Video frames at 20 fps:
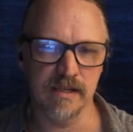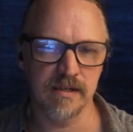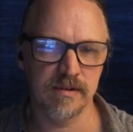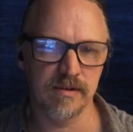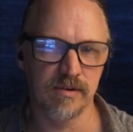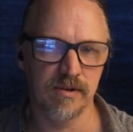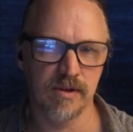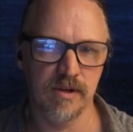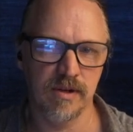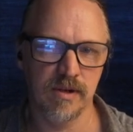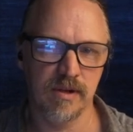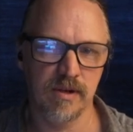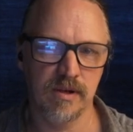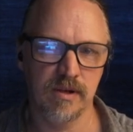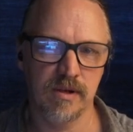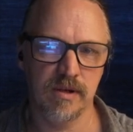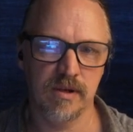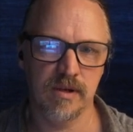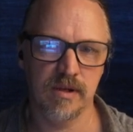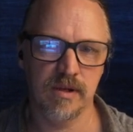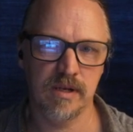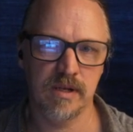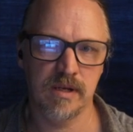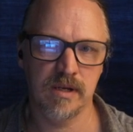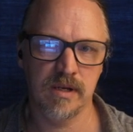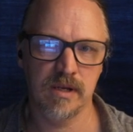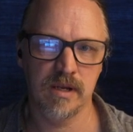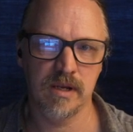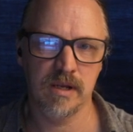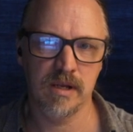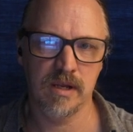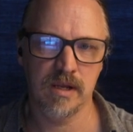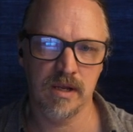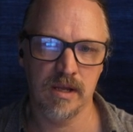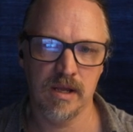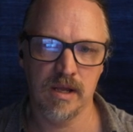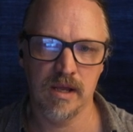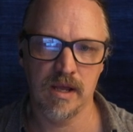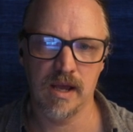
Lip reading: The best one to do it is double check.